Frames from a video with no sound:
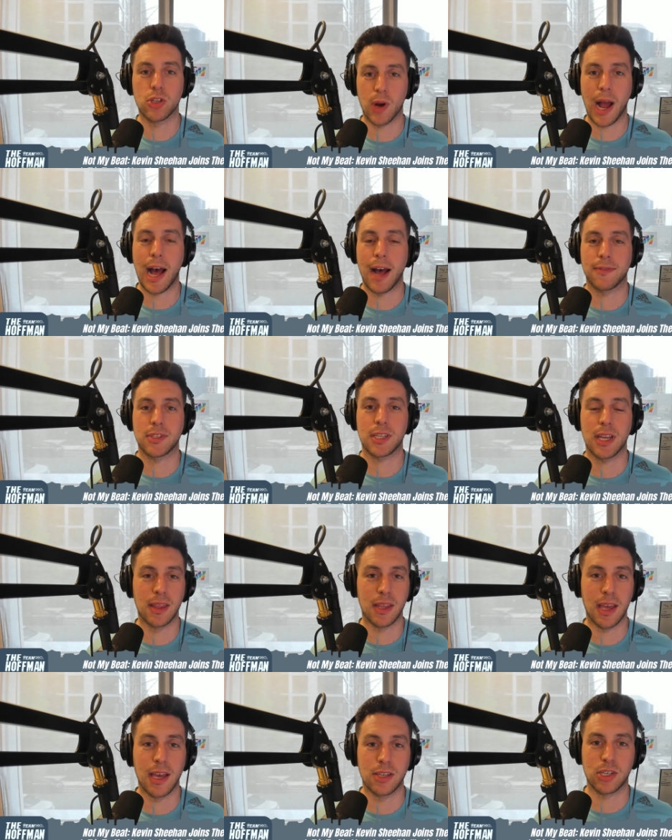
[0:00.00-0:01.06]
drafts
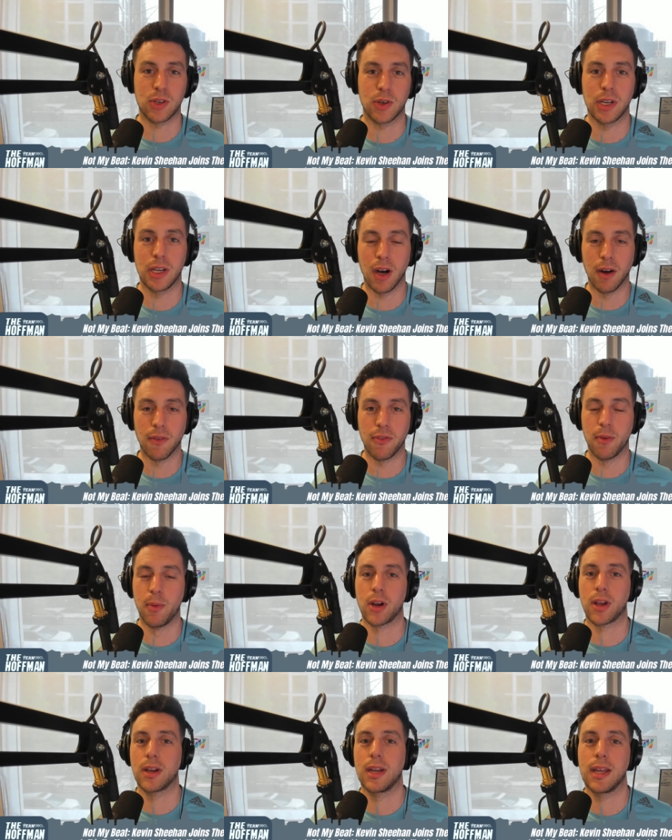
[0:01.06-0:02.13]
in the history of the
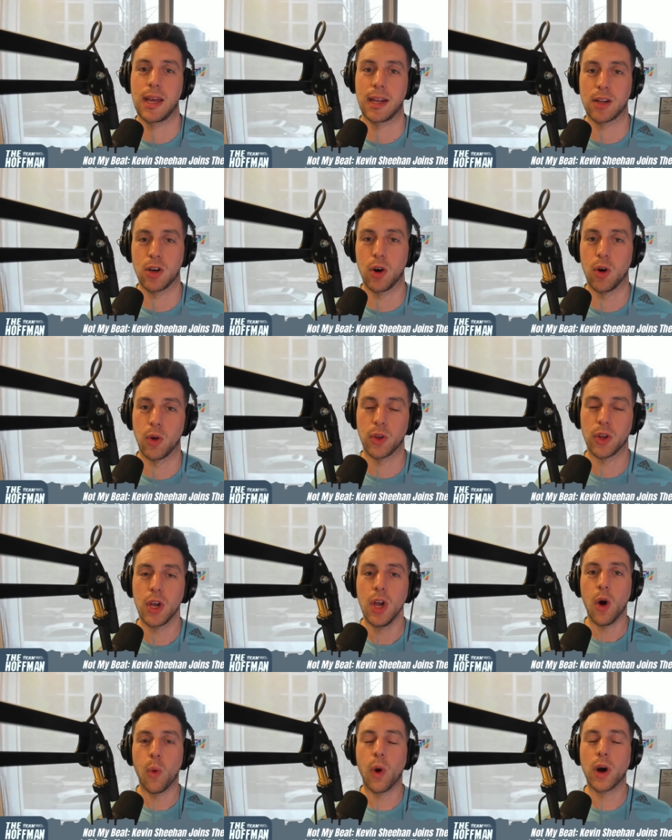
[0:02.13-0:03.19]
burgundy and gold,
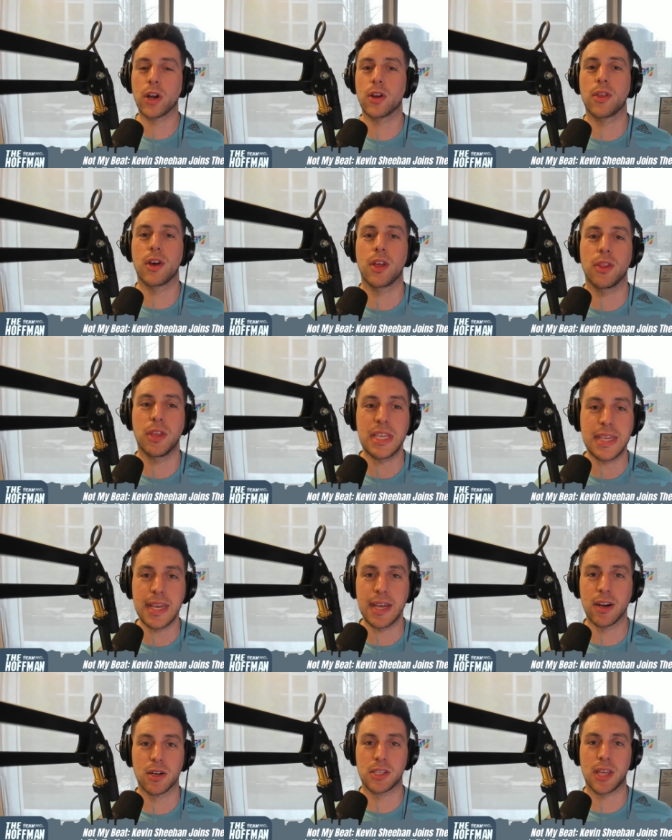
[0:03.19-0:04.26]
what are the the
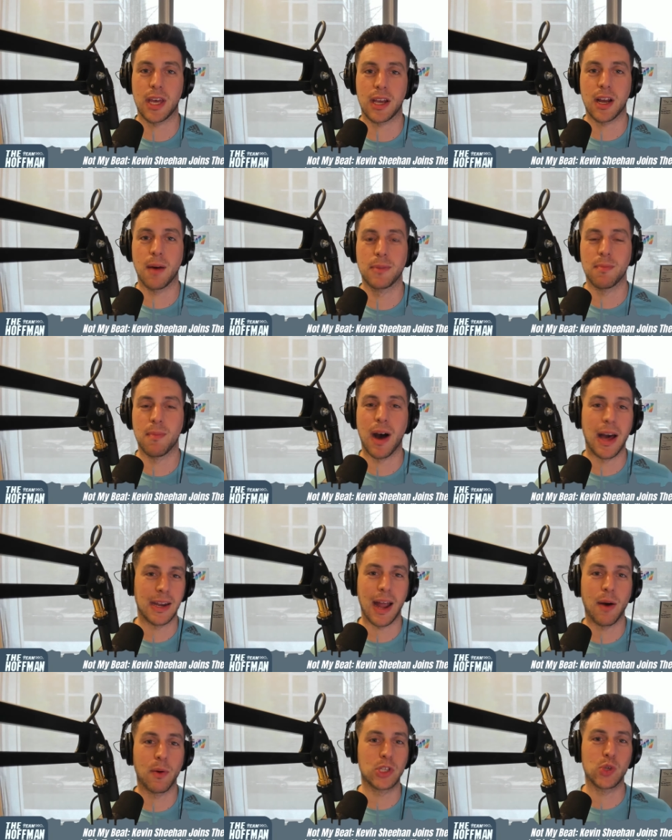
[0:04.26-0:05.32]
years that come to mind
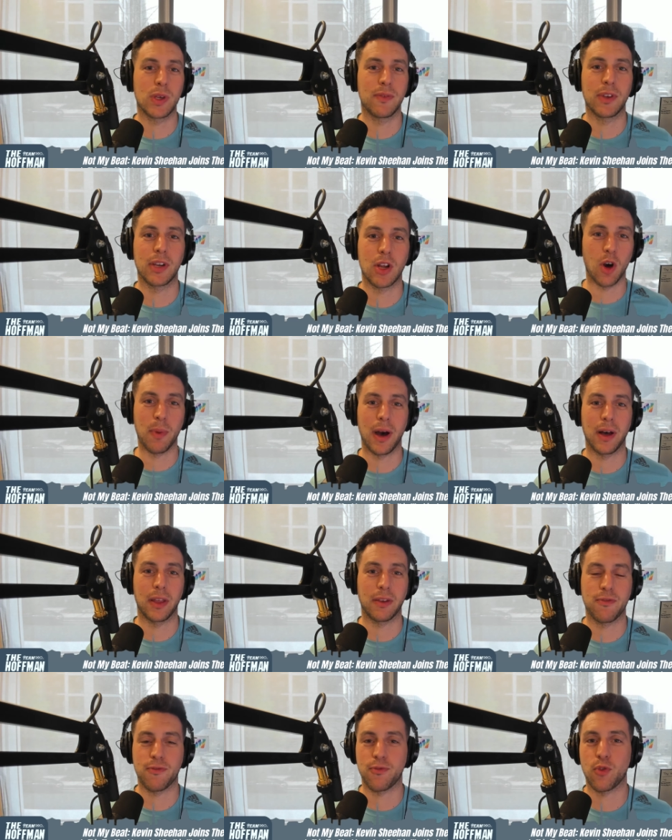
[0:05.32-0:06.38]
and how would you even go about
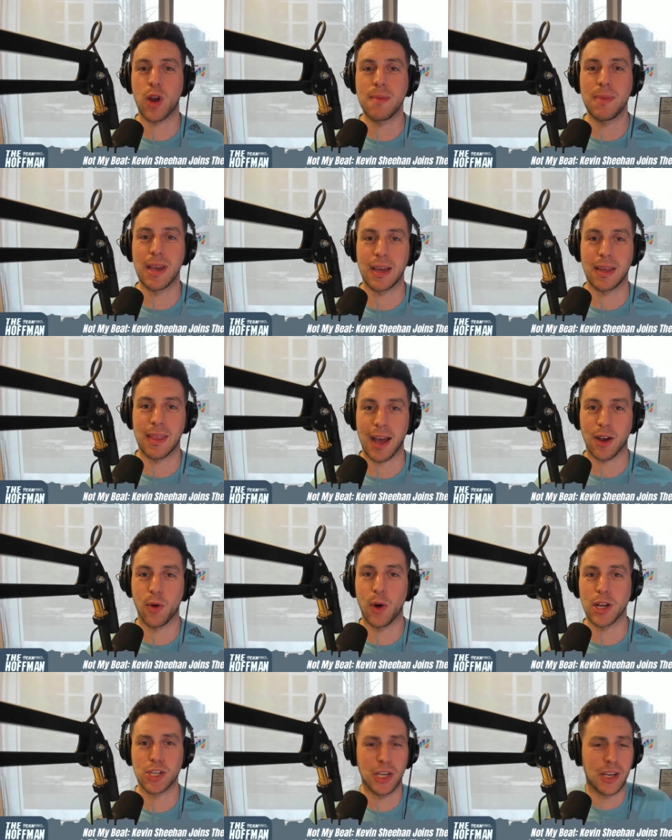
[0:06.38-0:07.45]
like framing that
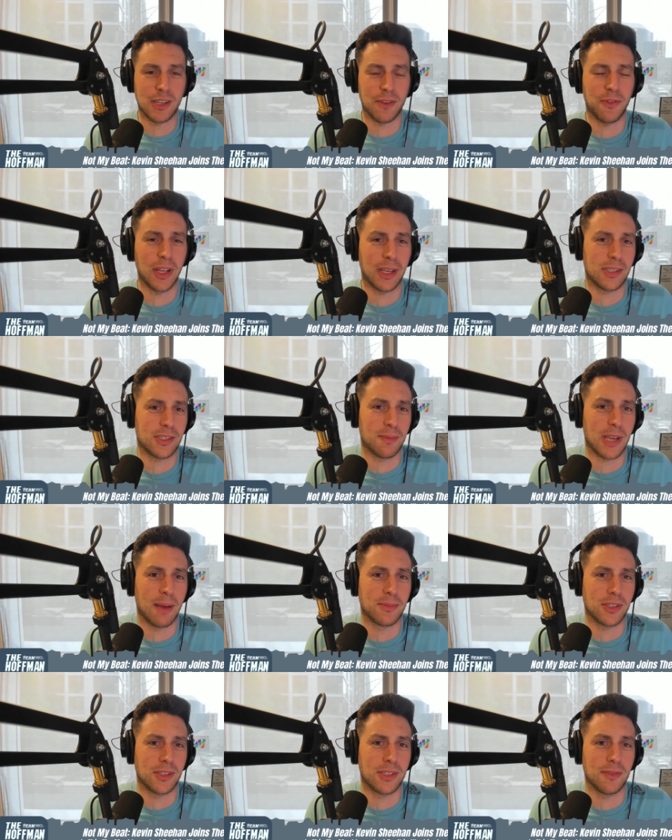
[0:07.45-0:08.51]
question because i feel like
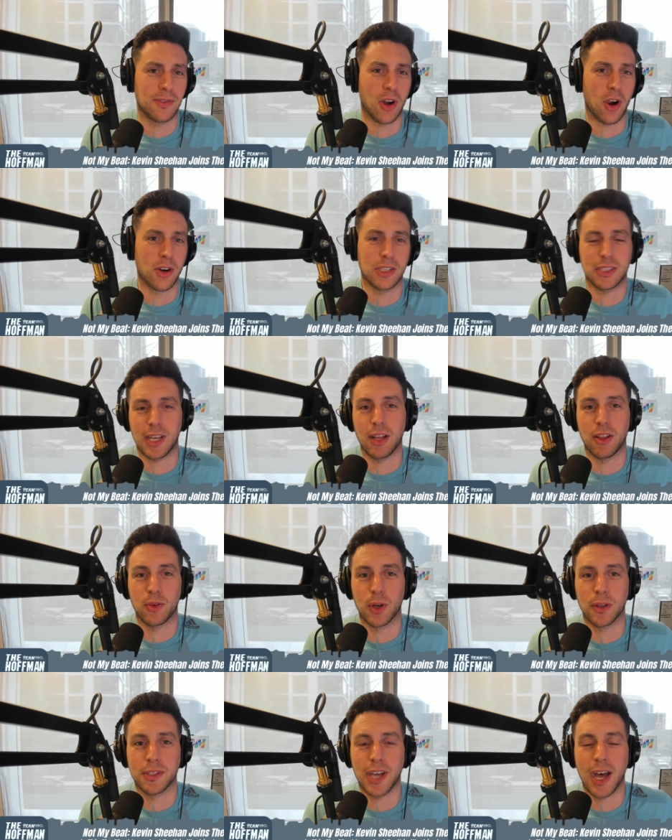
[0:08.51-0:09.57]
sometimes it's even hard to tell in
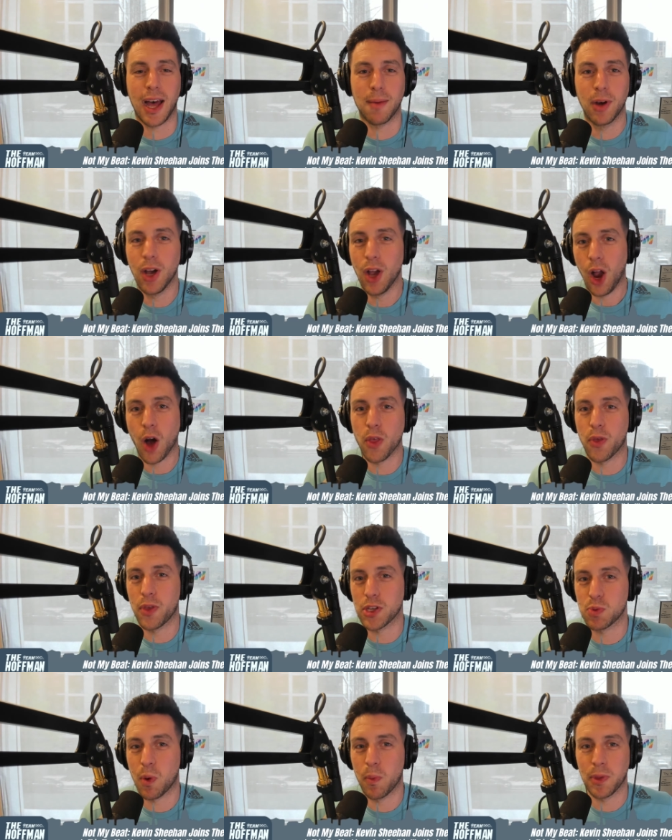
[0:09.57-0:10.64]
real time although
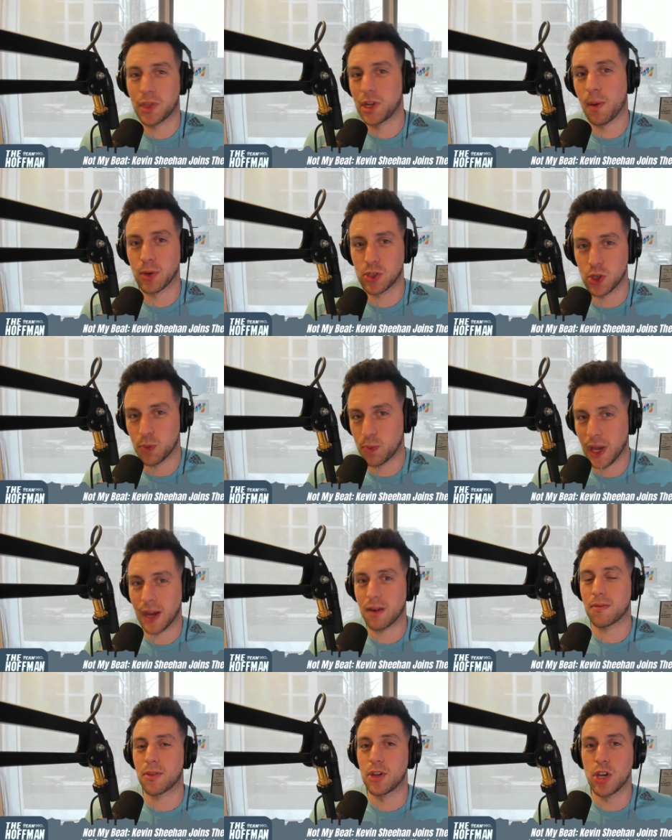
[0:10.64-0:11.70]
this one with the number two
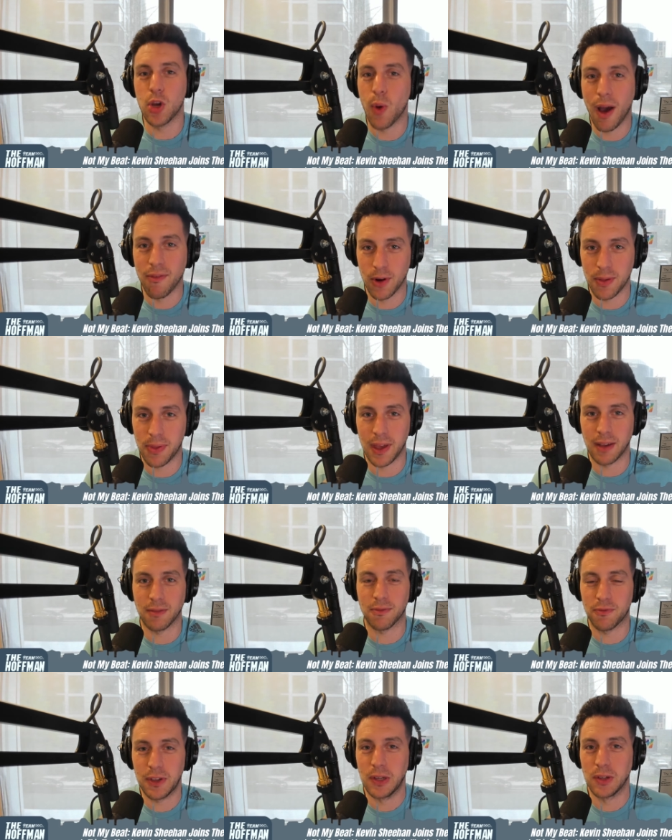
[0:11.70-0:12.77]
pick the new everything
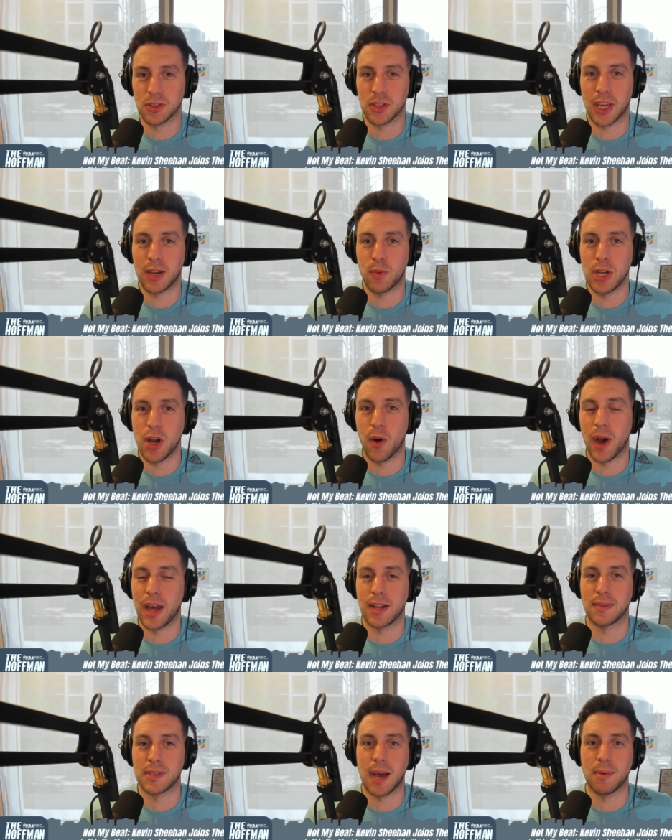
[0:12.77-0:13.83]
feels like we know
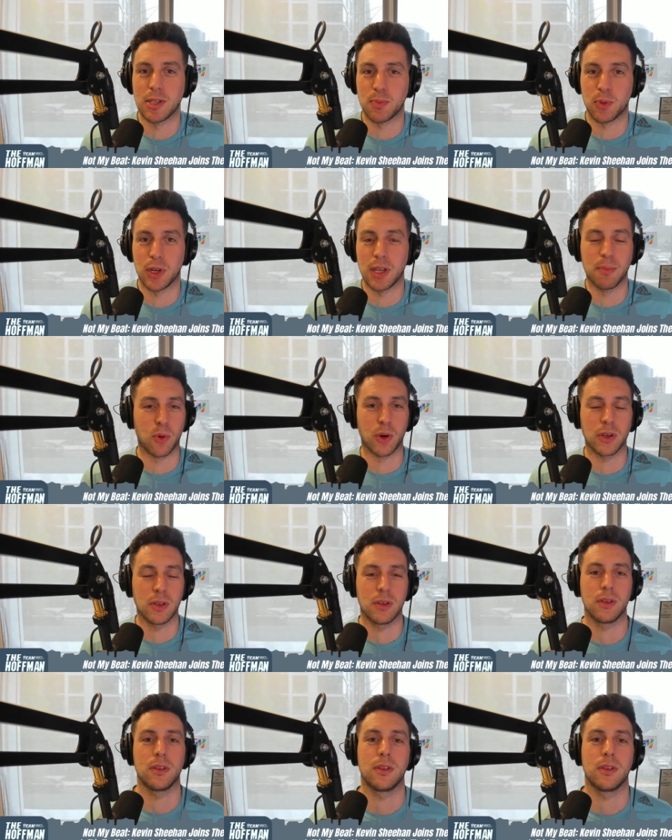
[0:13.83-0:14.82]
ahead of time it's pretty important